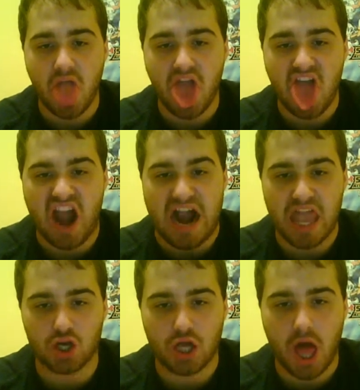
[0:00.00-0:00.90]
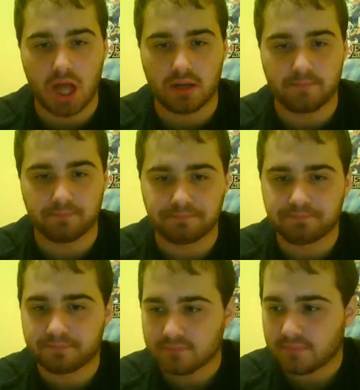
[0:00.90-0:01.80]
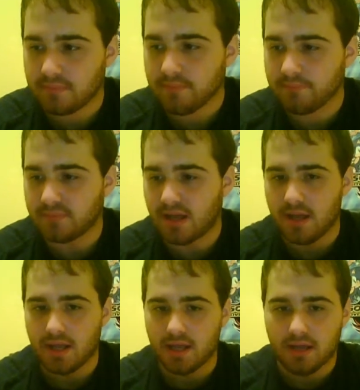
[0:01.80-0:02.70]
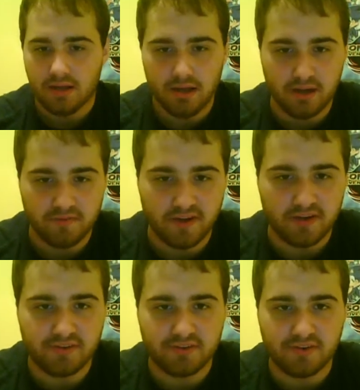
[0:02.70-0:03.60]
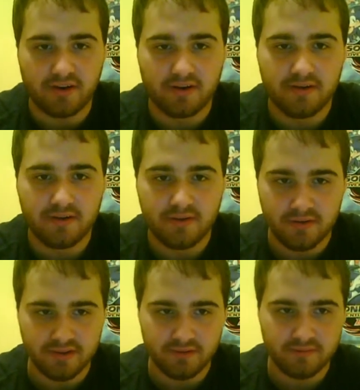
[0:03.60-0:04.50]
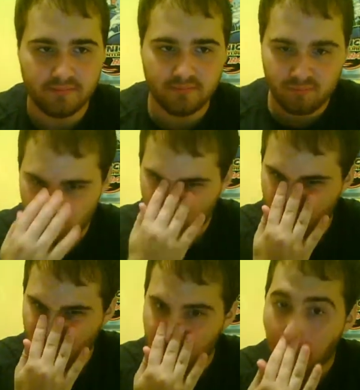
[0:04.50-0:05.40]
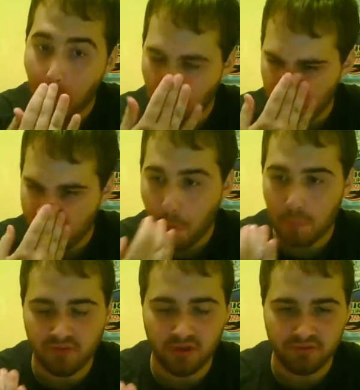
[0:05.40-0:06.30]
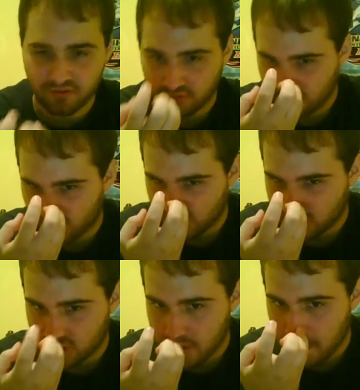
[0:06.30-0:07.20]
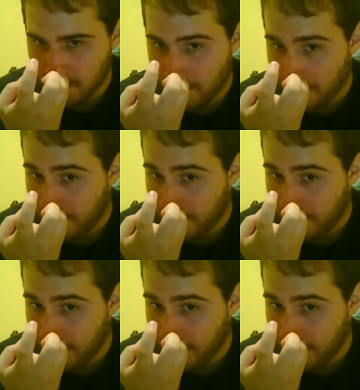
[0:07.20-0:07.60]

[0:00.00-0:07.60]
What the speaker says: But I re-downloaded it, and I can use Flames Run. I even see how they have red hair now, but you have to unlock it, I think. It's like an avatar item.